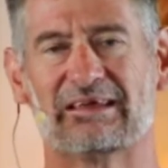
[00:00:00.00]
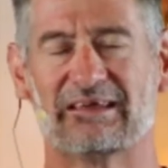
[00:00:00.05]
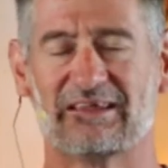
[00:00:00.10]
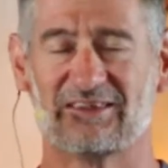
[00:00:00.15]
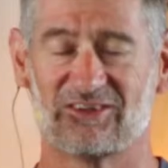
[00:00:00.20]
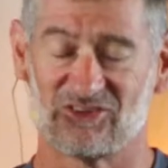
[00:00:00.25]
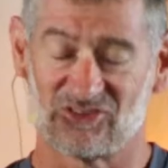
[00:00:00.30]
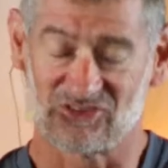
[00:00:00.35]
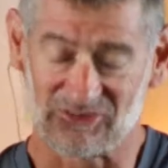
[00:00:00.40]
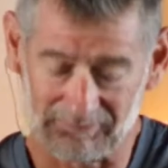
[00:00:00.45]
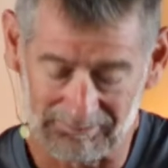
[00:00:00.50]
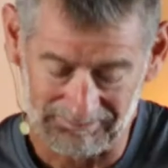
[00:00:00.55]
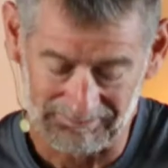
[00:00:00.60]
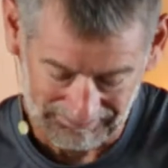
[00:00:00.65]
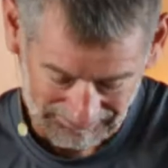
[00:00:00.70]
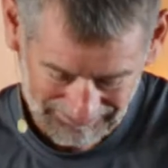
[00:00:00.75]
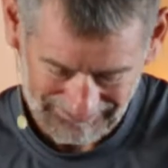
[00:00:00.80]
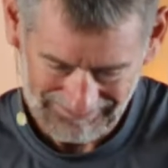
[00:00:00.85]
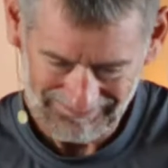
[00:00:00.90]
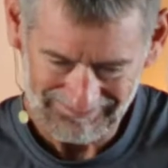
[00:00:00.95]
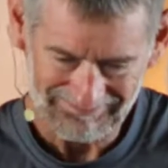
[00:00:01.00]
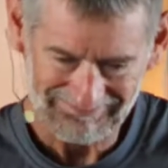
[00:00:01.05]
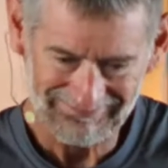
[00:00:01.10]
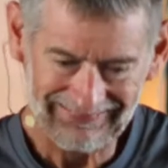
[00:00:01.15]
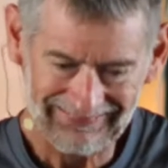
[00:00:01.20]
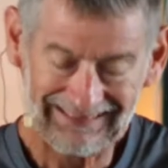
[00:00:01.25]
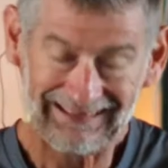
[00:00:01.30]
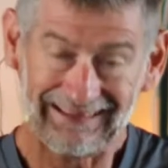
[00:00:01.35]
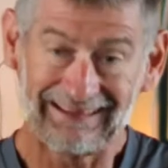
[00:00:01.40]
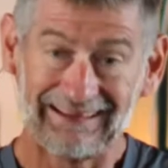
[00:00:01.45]
is
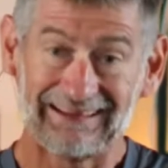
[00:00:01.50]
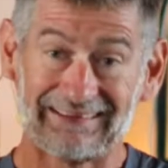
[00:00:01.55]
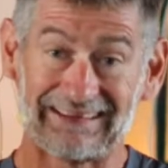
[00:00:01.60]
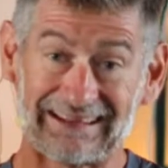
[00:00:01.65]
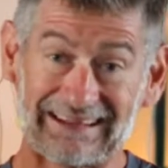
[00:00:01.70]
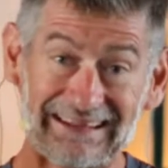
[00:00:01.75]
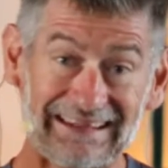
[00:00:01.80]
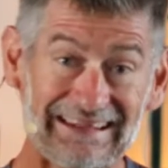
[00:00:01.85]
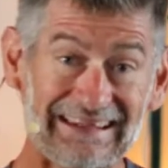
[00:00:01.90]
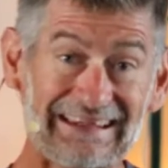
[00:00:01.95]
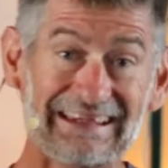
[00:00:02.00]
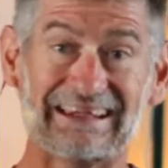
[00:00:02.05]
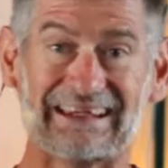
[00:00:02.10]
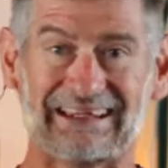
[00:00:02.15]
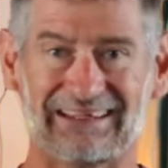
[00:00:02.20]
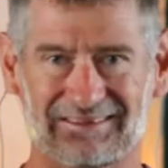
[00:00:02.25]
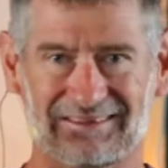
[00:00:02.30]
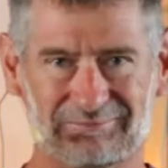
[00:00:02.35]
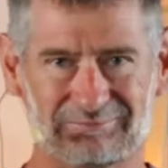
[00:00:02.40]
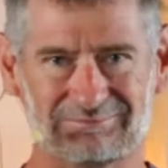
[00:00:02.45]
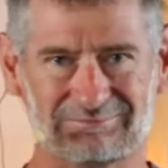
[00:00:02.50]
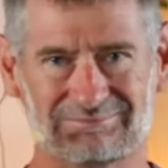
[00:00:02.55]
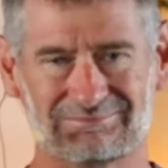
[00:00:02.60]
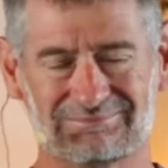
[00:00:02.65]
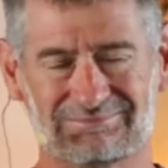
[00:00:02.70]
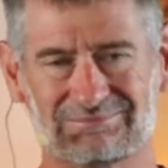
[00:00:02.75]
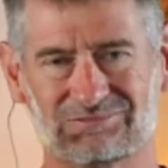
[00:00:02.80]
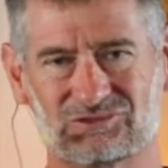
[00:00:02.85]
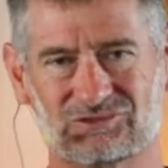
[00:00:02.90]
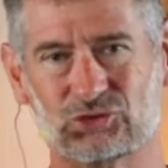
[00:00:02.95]
the key
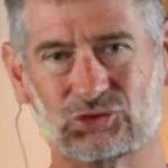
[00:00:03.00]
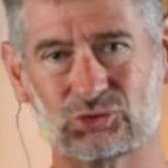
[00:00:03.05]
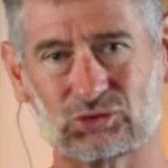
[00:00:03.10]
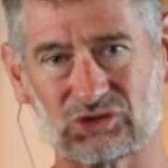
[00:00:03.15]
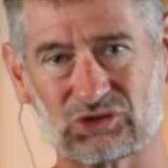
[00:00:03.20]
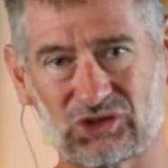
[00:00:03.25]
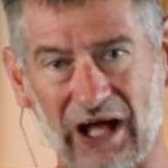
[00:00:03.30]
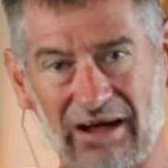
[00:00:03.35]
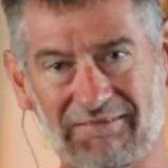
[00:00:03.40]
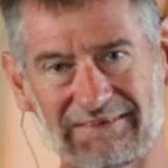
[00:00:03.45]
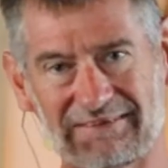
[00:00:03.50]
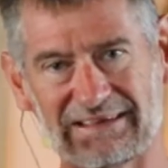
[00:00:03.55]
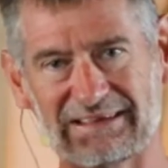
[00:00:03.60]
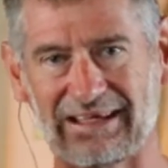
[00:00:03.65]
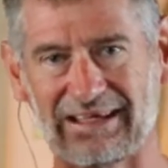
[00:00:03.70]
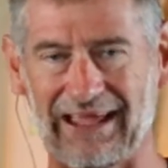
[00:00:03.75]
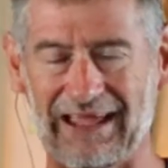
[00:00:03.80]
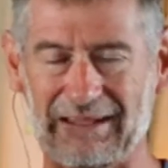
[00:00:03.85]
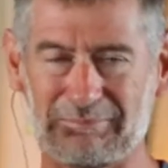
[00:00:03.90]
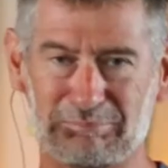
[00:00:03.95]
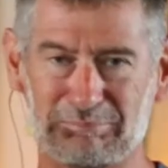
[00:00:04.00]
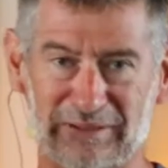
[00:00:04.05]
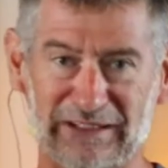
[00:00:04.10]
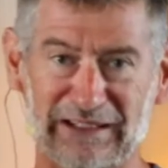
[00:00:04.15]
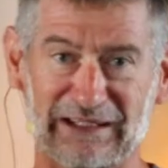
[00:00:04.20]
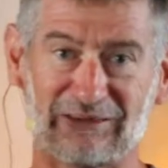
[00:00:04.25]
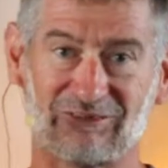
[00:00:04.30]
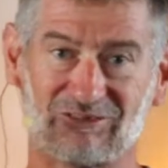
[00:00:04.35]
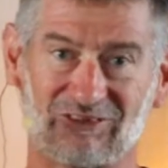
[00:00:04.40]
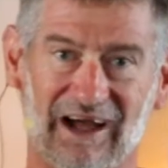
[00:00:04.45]
to loving and
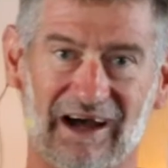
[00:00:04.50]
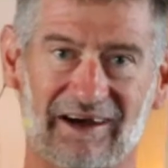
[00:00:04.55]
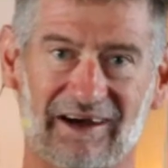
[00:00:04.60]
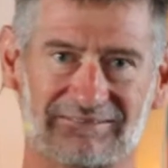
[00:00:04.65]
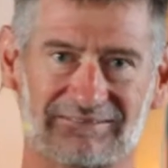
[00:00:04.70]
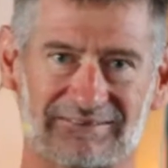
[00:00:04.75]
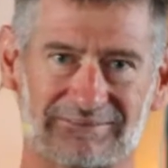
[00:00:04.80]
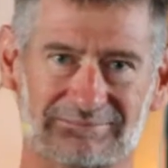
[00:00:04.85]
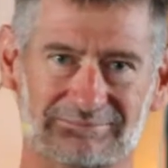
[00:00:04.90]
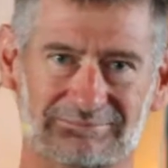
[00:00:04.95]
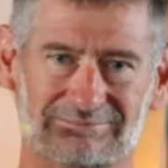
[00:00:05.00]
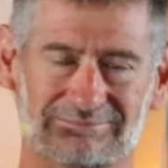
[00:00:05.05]
being loved